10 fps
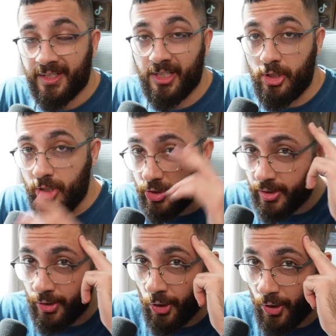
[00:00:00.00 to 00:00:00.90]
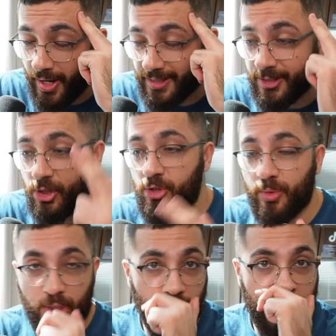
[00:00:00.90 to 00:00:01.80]
This is in her head. This is
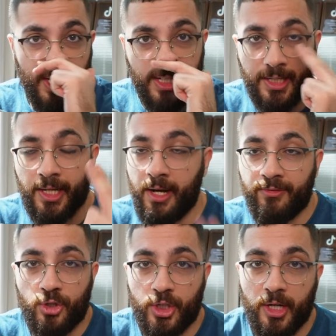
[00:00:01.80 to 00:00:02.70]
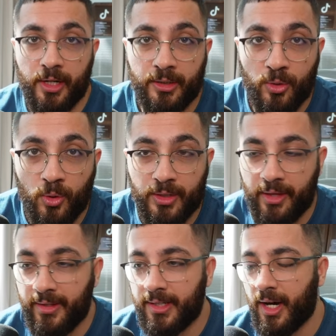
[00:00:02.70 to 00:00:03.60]
what she's thinking. And after she got ignored, I
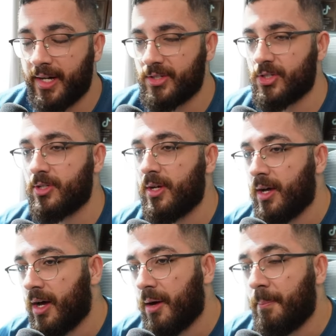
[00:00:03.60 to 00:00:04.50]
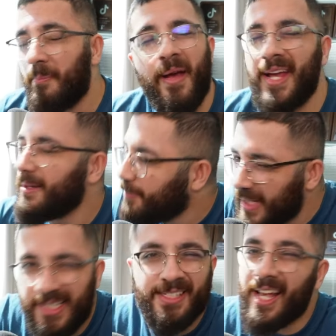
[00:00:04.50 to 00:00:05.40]
think Kai's
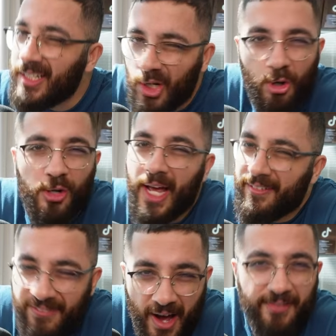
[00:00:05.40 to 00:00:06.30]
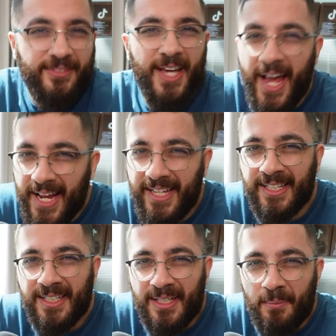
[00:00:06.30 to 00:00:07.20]
maybe sent her like 5K
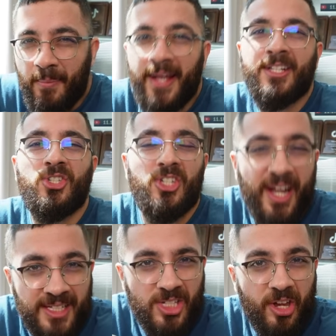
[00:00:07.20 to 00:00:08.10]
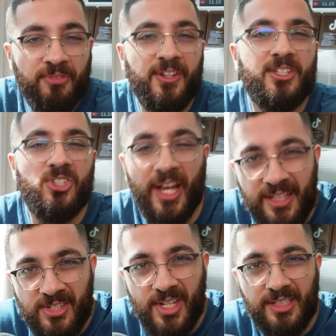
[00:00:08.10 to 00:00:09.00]
makes sense if he
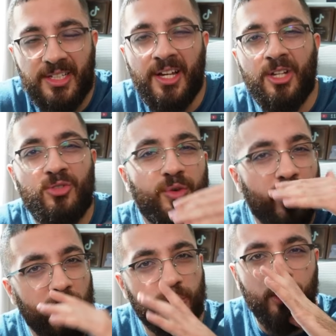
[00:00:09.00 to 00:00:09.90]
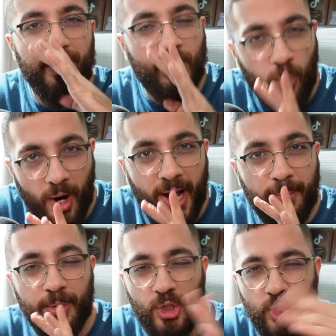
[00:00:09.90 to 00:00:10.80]
sends it for her to be
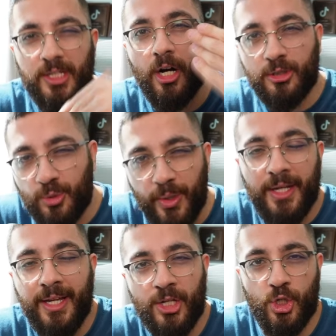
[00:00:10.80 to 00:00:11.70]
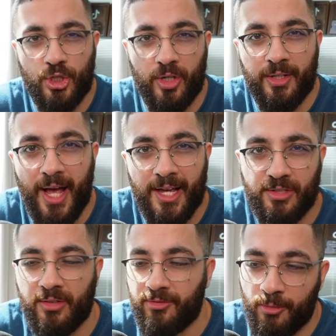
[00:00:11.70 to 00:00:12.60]
quiet, but she got greedy and she started
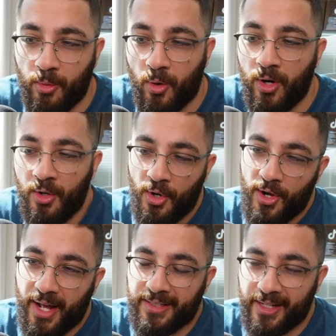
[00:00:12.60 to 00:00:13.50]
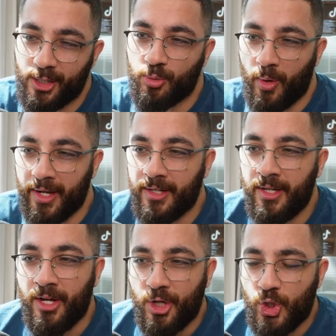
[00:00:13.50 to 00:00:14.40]
asking for more. And that is when
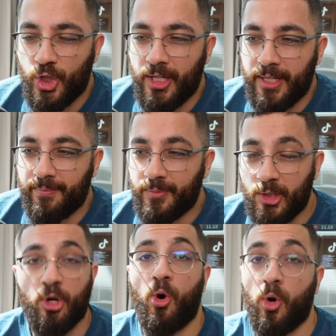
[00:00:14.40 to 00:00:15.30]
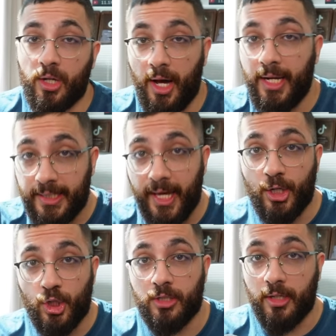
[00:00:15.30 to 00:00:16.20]
she, these are all
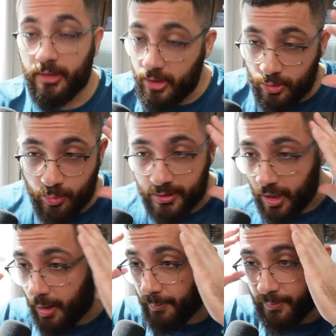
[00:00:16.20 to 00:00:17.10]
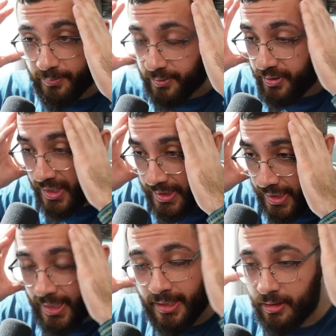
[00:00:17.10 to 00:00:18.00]
allegations. Huh? This is what I'm
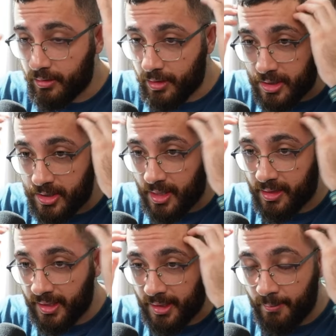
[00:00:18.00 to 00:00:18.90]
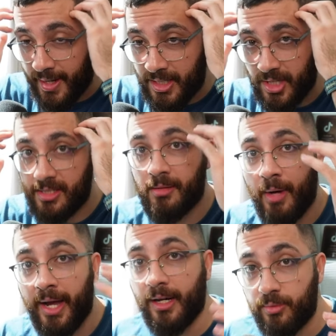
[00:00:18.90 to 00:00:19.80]
thinking. This is the thing that makes sense in
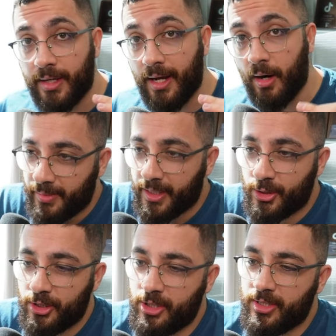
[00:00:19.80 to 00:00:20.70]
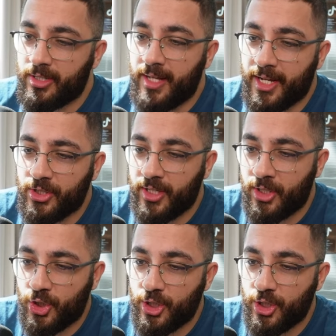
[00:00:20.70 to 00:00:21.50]
my head right now. Because this is the next thing she